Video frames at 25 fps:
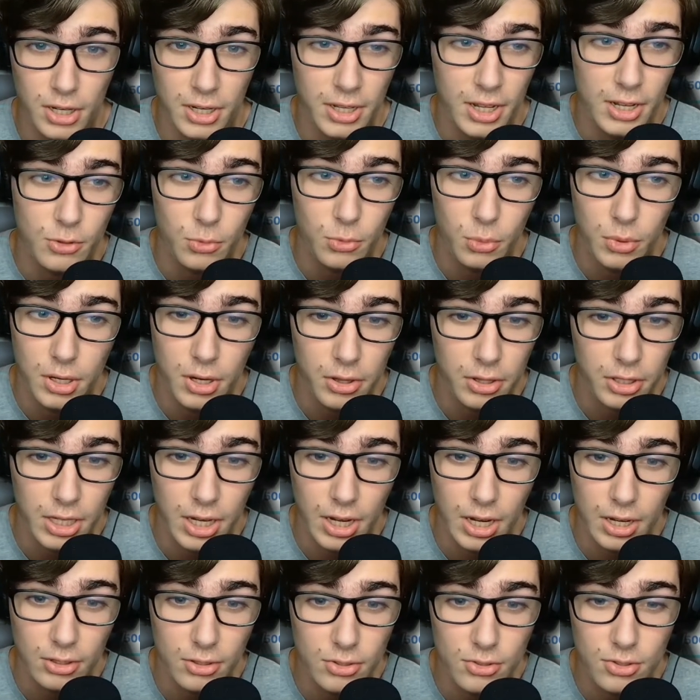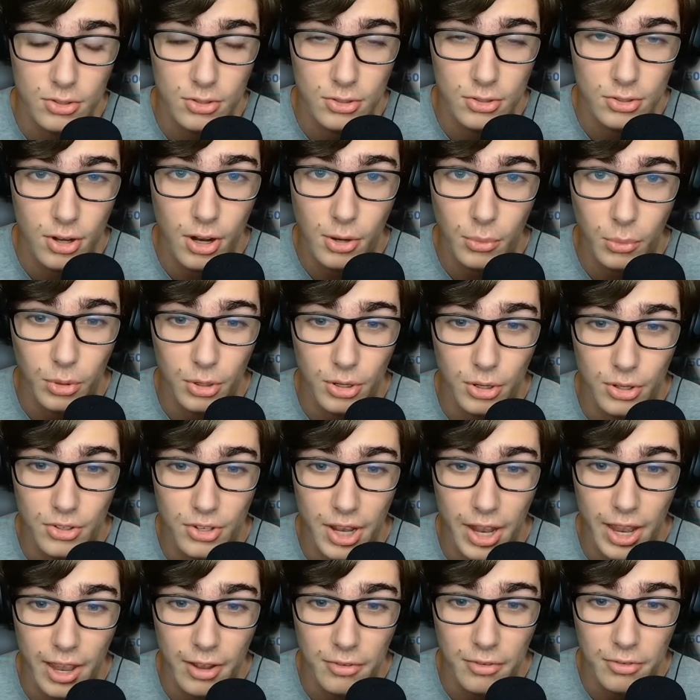and that's what all the characters in Star Wars
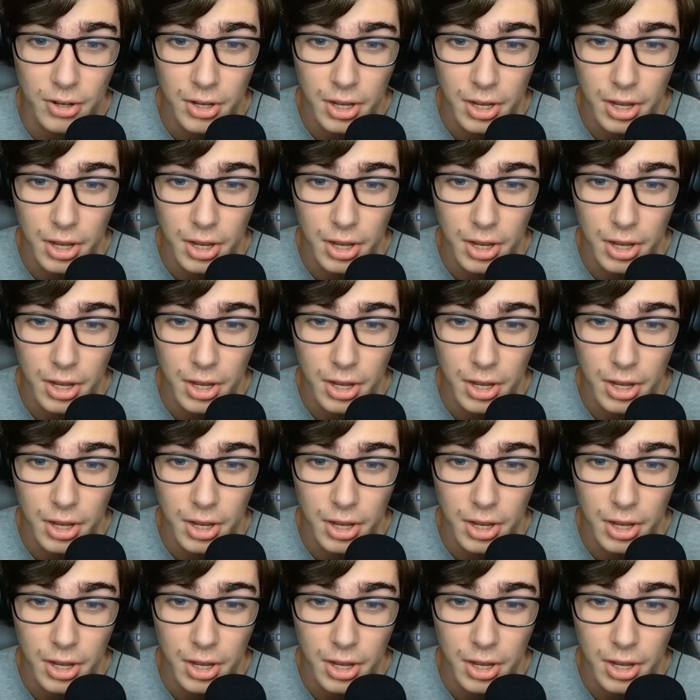have.